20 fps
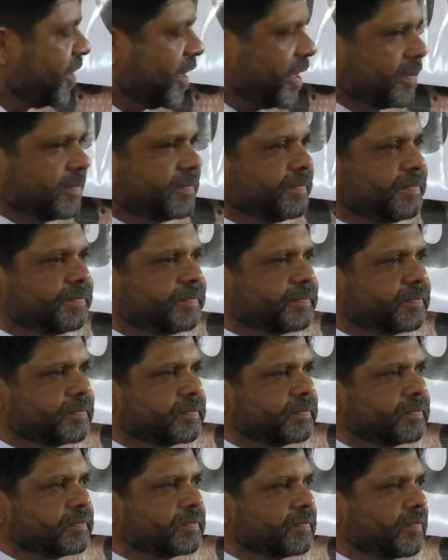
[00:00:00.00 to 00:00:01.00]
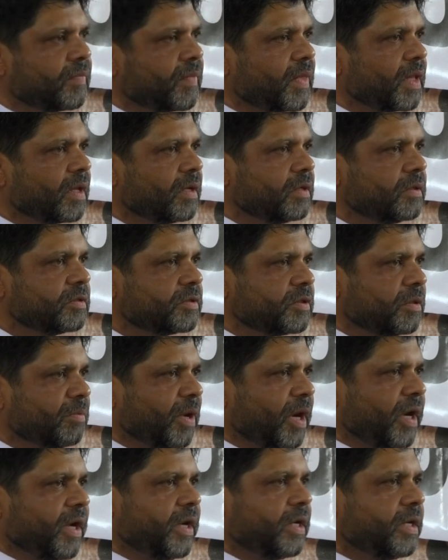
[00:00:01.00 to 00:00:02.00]
thing. So
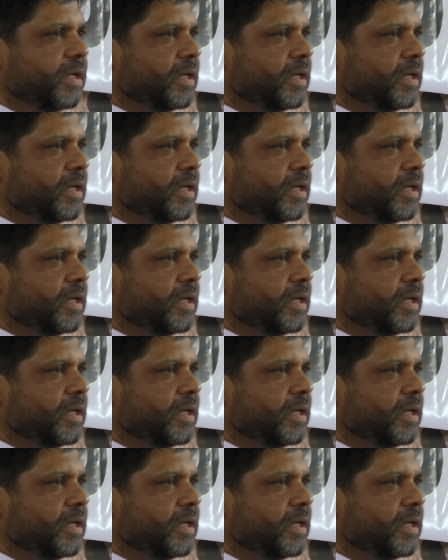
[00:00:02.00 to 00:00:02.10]
my